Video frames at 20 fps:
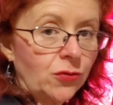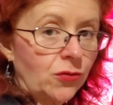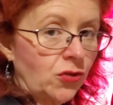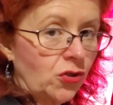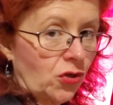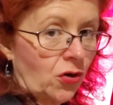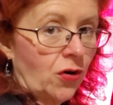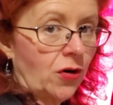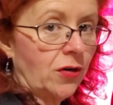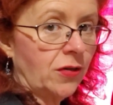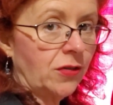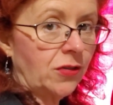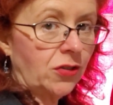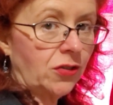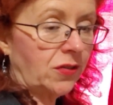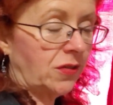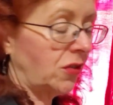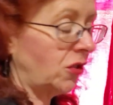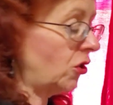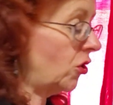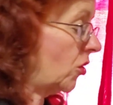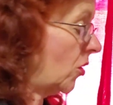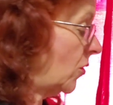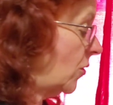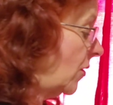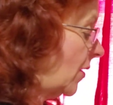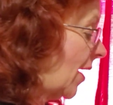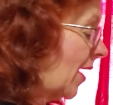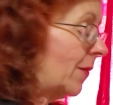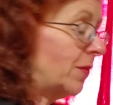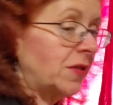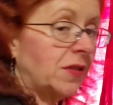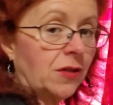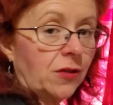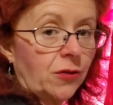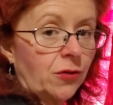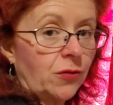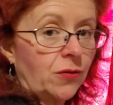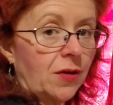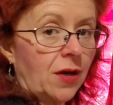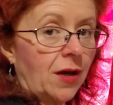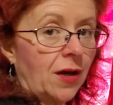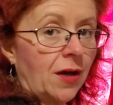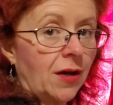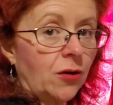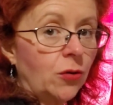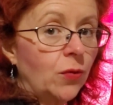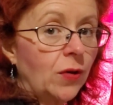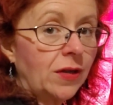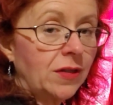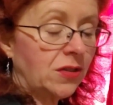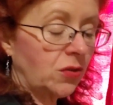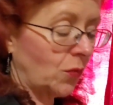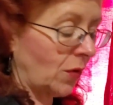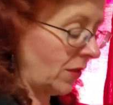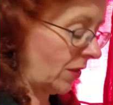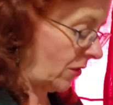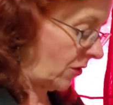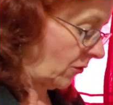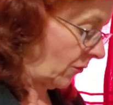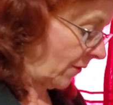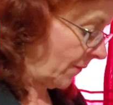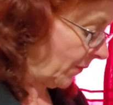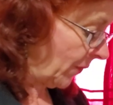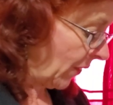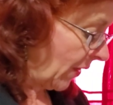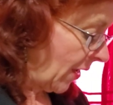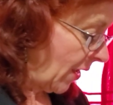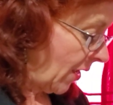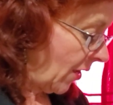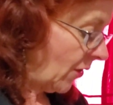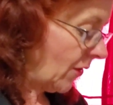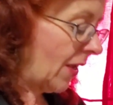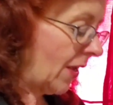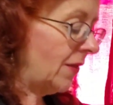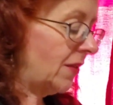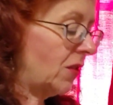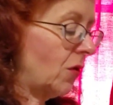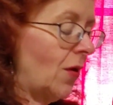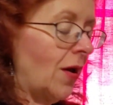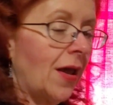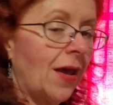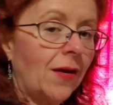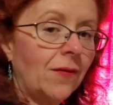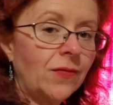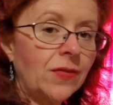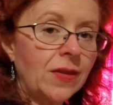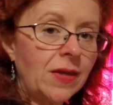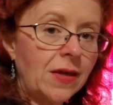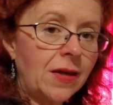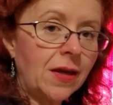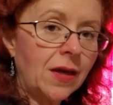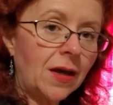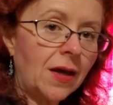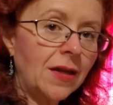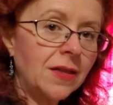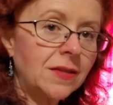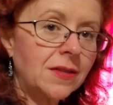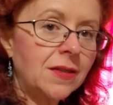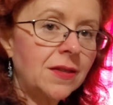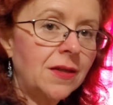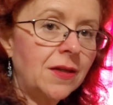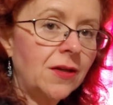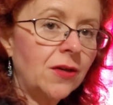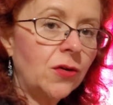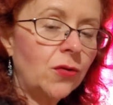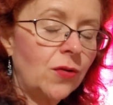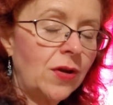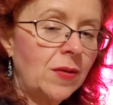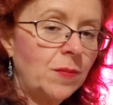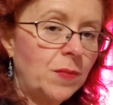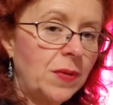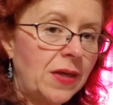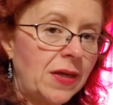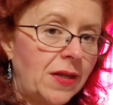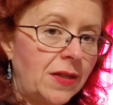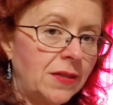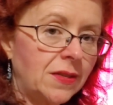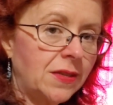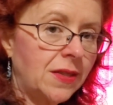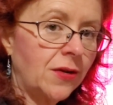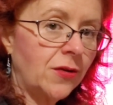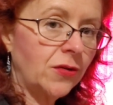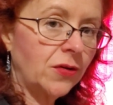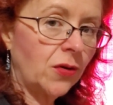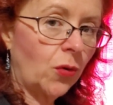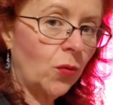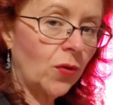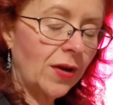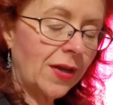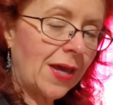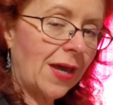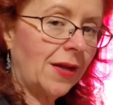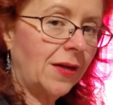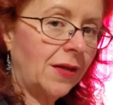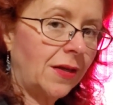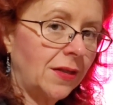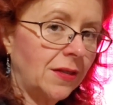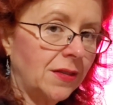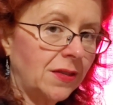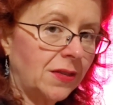or jarred, just to show you the absolute quickest way to do it. Okay, so I have the cut green beans that are organic and